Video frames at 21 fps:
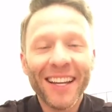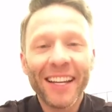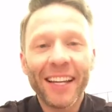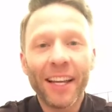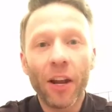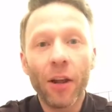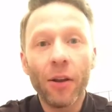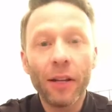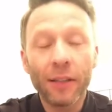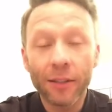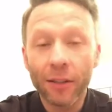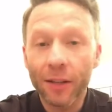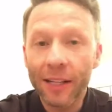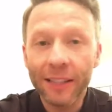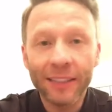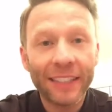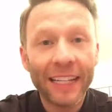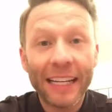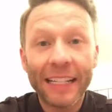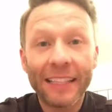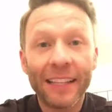You know, so
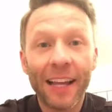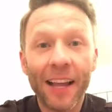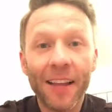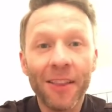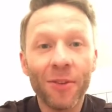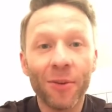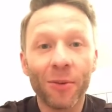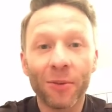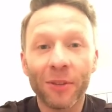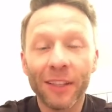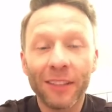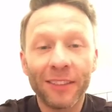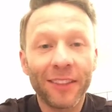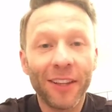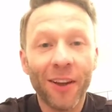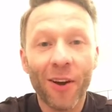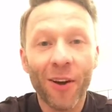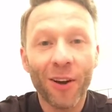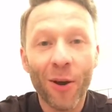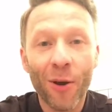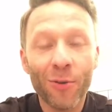let's get these handled. Let's
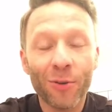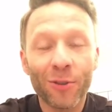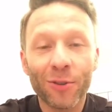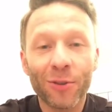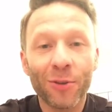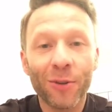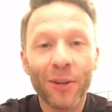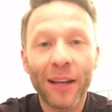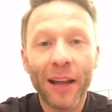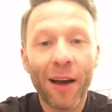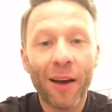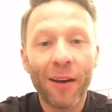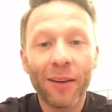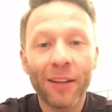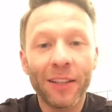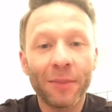get our goals sorted out.